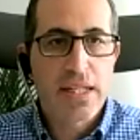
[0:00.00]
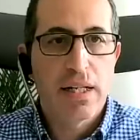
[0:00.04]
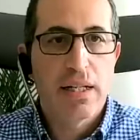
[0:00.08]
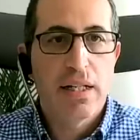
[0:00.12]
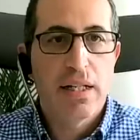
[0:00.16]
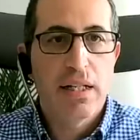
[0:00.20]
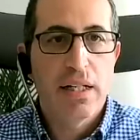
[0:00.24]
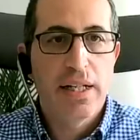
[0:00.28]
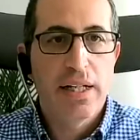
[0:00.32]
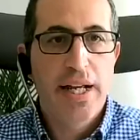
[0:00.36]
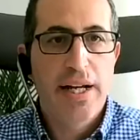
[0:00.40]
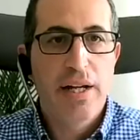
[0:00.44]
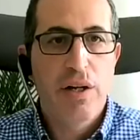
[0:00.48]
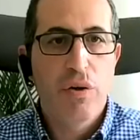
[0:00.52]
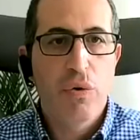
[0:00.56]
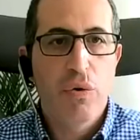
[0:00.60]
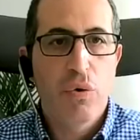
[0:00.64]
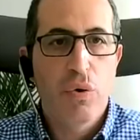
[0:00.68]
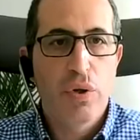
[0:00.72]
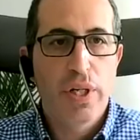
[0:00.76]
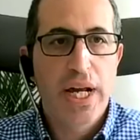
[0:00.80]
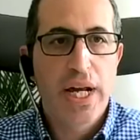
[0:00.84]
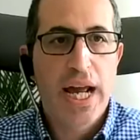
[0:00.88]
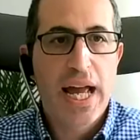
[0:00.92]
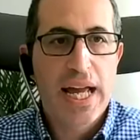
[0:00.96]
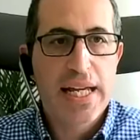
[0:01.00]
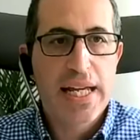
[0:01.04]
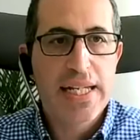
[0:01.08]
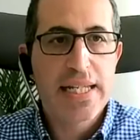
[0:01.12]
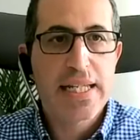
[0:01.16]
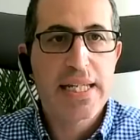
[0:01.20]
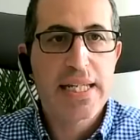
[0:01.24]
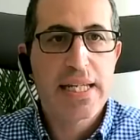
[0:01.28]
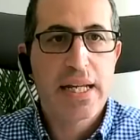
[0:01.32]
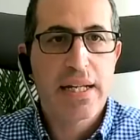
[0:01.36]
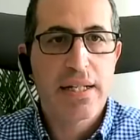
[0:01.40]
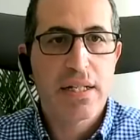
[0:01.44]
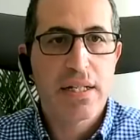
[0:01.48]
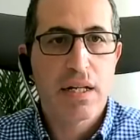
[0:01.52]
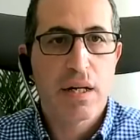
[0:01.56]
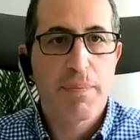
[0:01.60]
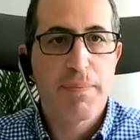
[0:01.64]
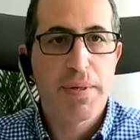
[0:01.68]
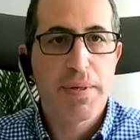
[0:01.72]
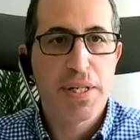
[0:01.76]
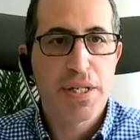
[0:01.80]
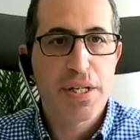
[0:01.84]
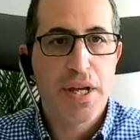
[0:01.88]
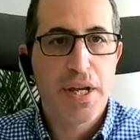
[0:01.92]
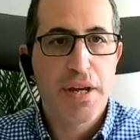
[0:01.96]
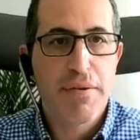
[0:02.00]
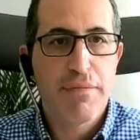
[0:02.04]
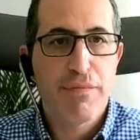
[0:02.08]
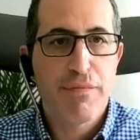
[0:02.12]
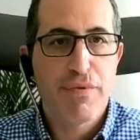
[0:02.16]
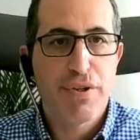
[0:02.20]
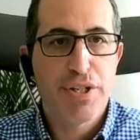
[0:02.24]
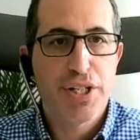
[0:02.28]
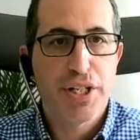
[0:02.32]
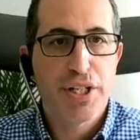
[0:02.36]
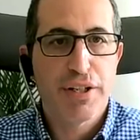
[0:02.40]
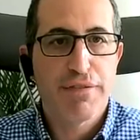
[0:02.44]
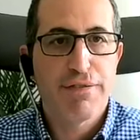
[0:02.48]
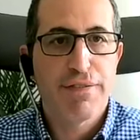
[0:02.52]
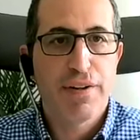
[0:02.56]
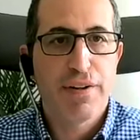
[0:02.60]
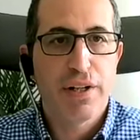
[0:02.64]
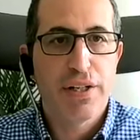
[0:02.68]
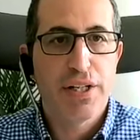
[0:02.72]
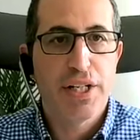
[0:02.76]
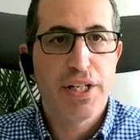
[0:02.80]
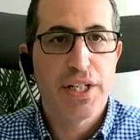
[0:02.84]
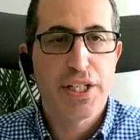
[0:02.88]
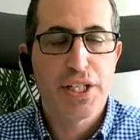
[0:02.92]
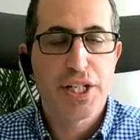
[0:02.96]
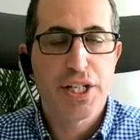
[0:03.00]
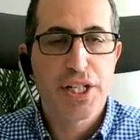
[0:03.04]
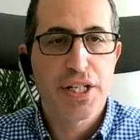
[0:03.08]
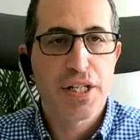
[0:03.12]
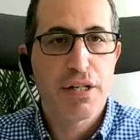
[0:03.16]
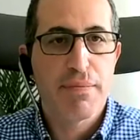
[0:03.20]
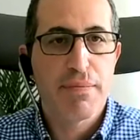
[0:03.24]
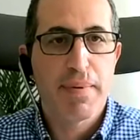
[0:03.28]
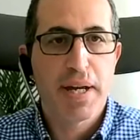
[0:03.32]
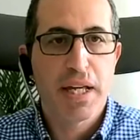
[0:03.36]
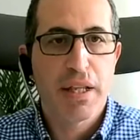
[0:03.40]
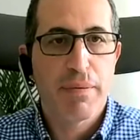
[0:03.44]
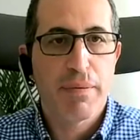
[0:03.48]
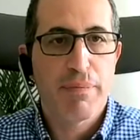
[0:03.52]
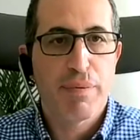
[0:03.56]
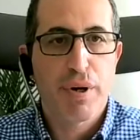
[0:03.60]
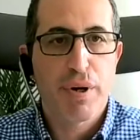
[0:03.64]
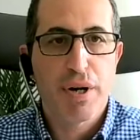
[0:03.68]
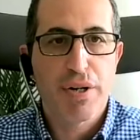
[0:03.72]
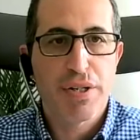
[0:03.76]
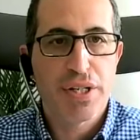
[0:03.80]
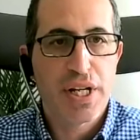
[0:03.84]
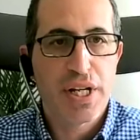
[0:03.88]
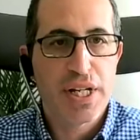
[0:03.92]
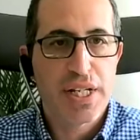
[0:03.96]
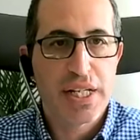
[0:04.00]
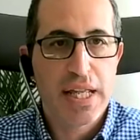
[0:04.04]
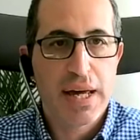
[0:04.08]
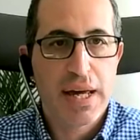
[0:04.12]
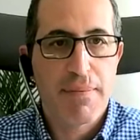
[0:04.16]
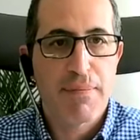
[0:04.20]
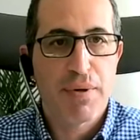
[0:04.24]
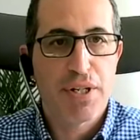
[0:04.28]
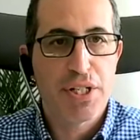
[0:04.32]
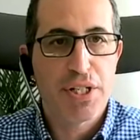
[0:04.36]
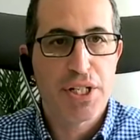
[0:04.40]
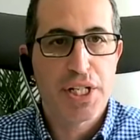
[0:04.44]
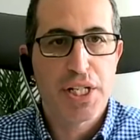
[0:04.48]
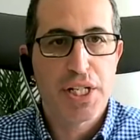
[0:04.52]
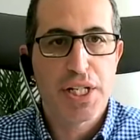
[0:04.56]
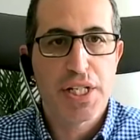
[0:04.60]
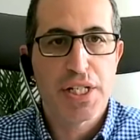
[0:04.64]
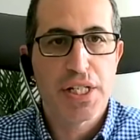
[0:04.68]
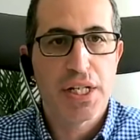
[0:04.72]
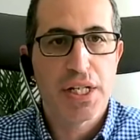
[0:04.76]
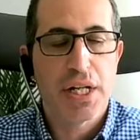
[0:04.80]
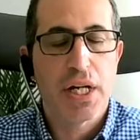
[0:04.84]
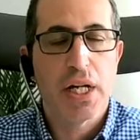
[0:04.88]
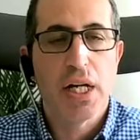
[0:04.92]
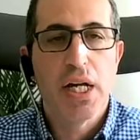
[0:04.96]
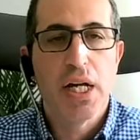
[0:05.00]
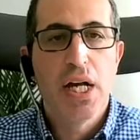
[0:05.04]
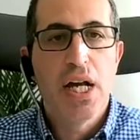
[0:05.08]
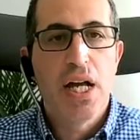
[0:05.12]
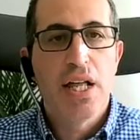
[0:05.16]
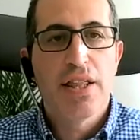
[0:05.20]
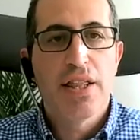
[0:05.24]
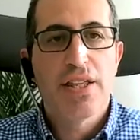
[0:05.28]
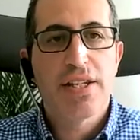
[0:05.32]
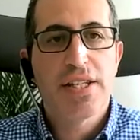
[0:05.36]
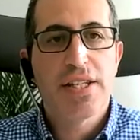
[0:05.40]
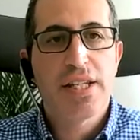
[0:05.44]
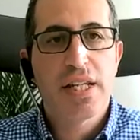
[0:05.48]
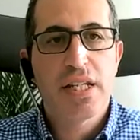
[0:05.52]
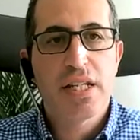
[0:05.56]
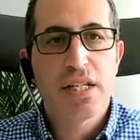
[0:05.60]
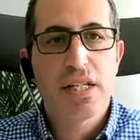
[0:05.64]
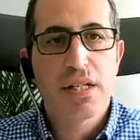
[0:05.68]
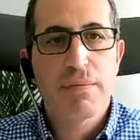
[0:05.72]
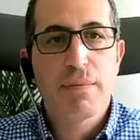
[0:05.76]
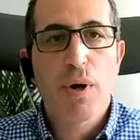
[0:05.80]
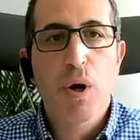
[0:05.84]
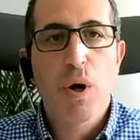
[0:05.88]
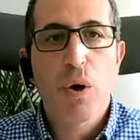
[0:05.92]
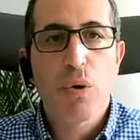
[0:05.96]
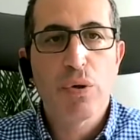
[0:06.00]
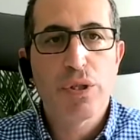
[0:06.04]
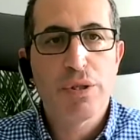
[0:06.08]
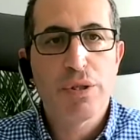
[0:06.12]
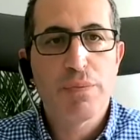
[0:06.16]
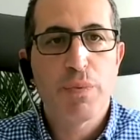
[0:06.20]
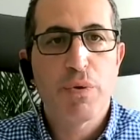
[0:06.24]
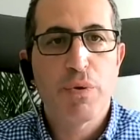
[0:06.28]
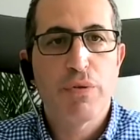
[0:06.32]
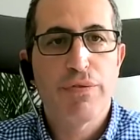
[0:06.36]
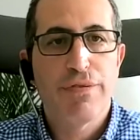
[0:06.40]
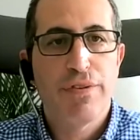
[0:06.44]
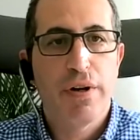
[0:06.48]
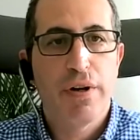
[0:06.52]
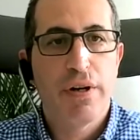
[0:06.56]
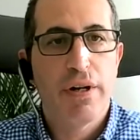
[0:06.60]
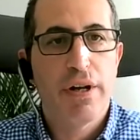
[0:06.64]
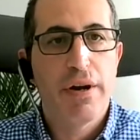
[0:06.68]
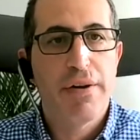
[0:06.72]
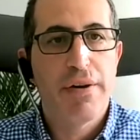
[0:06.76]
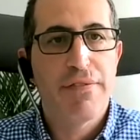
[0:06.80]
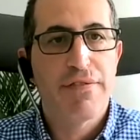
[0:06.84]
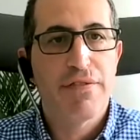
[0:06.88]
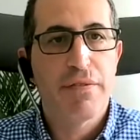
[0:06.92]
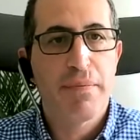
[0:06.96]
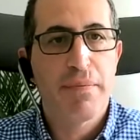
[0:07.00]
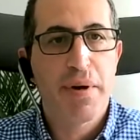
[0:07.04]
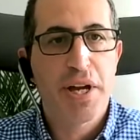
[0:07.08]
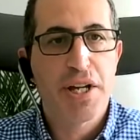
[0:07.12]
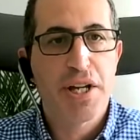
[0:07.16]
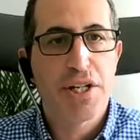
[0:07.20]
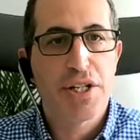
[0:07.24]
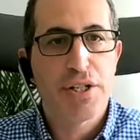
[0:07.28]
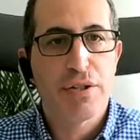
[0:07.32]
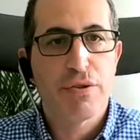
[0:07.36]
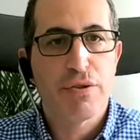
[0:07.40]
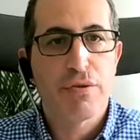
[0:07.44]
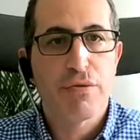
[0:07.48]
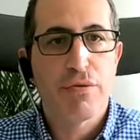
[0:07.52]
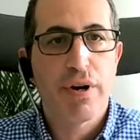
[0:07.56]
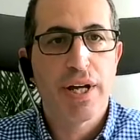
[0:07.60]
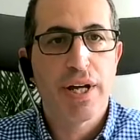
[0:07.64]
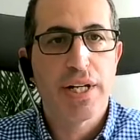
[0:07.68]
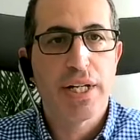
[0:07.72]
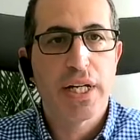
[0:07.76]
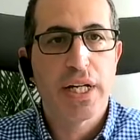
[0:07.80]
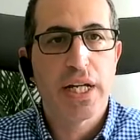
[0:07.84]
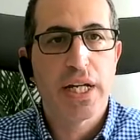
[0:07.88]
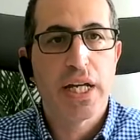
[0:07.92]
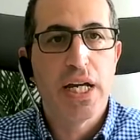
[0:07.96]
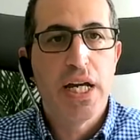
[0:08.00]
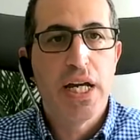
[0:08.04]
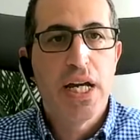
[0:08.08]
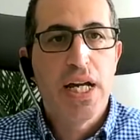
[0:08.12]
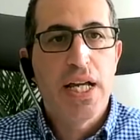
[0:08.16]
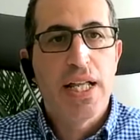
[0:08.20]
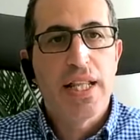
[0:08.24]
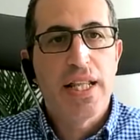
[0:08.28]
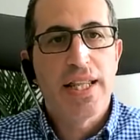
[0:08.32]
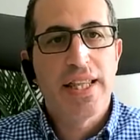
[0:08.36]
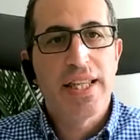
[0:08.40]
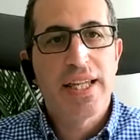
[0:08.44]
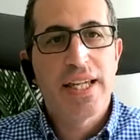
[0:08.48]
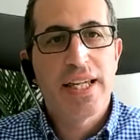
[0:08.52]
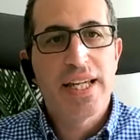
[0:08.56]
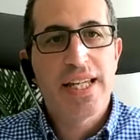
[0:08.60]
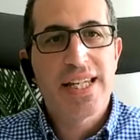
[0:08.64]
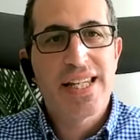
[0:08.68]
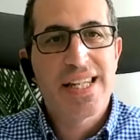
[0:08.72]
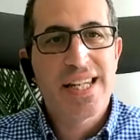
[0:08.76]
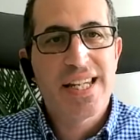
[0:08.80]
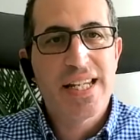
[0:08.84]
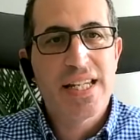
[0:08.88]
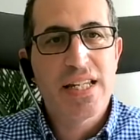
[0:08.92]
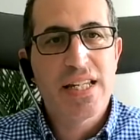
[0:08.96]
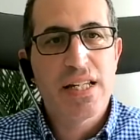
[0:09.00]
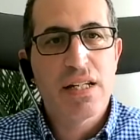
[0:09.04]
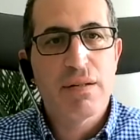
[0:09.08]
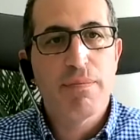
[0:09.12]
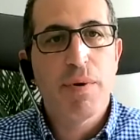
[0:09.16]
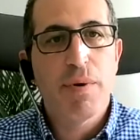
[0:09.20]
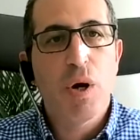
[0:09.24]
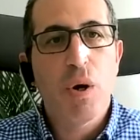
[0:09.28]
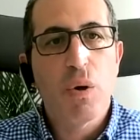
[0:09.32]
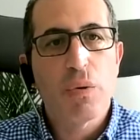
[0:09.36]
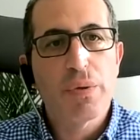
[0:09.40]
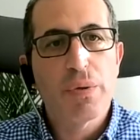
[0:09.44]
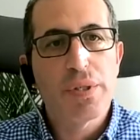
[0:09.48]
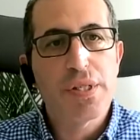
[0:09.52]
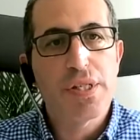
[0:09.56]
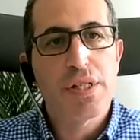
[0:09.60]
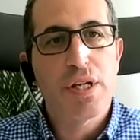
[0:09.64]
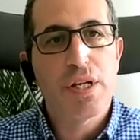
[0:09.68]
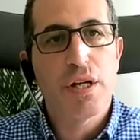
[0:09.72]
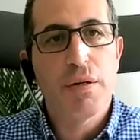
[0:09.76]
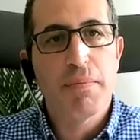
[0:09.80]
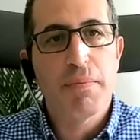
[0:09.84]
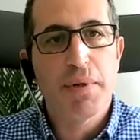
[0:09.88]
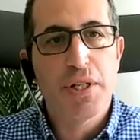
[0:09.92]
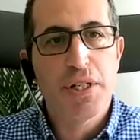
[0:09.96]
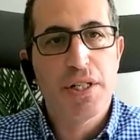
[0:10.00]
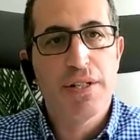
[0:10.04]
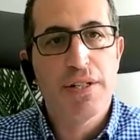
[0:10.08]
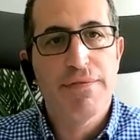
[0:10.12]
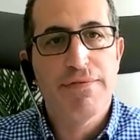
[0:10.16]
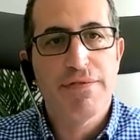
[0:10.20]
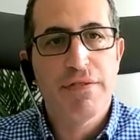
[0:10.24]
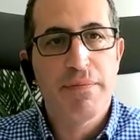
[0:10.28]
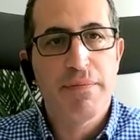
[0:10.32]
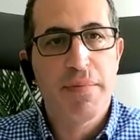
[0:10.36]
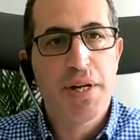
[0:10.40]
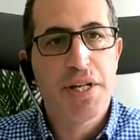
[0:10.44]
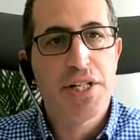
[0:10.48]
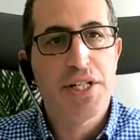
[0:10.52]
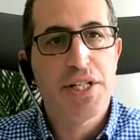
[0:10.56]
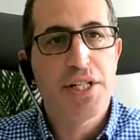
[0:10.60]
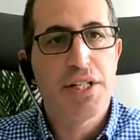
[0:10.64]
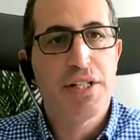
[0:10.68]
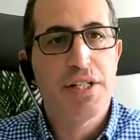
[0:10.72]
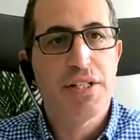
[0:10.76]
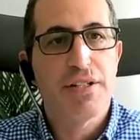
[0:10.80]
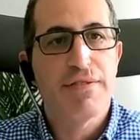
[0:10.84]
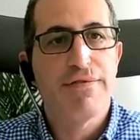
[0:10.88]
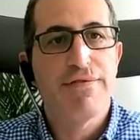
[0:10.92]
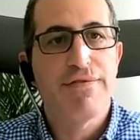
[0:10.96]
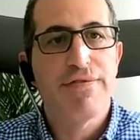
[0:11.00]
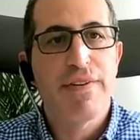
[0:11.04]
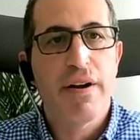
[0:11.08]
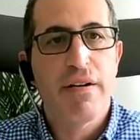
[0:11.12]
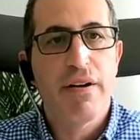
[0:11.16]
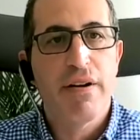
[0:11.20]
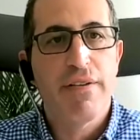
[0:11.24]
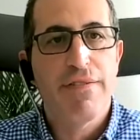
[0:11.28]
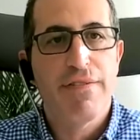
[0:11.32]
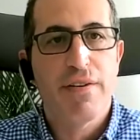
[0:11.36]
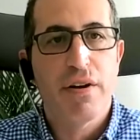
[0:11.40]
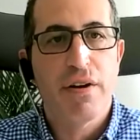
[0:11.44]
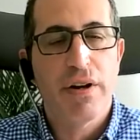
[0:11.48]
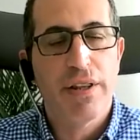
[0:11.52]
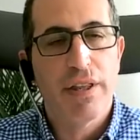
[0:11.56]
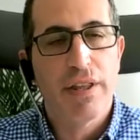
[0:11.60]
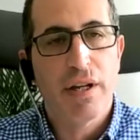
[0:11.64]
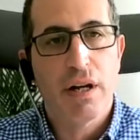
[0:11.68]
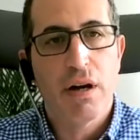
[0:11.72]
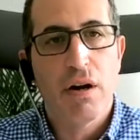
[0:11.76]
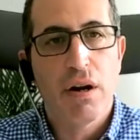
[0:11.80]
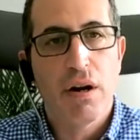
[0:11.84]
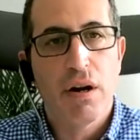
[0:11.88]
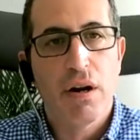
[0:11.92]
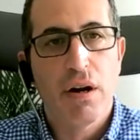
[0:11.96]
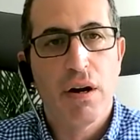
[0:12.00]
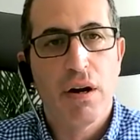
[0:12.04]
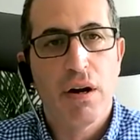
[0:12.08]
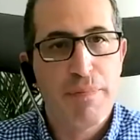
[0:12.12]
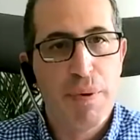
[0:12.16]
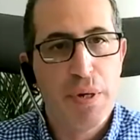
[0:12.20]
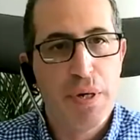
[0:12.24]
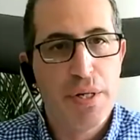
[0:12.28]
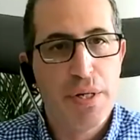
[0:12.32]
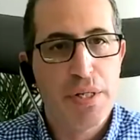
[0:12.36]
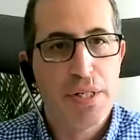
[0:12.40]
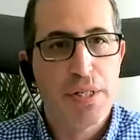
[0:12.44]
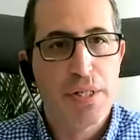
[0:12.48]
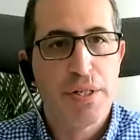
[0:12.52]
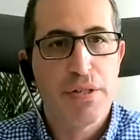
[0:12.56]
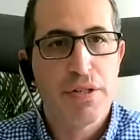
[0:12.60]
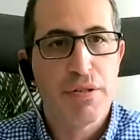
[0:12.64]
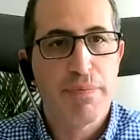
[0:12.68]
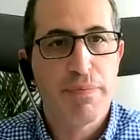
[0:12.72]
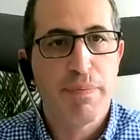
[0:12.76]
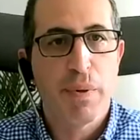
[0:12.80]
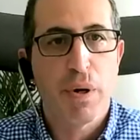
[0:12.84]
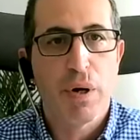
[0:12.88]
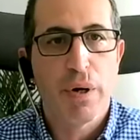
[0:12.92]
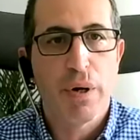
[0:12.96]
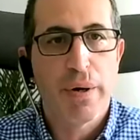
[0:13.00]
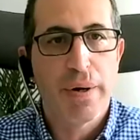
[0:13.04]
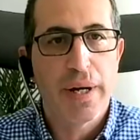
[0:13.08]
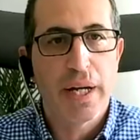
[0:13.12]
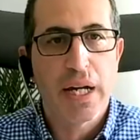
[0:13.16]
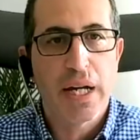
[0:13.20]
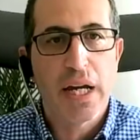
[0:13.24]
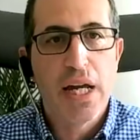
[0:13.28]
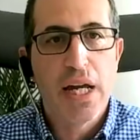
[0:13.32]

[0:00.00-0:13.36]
Lendlord has set up its own bridging funding just to make the process that much easier. The system holds portfolio information already. The system holds so much information to verify the kind of person who's borrowing.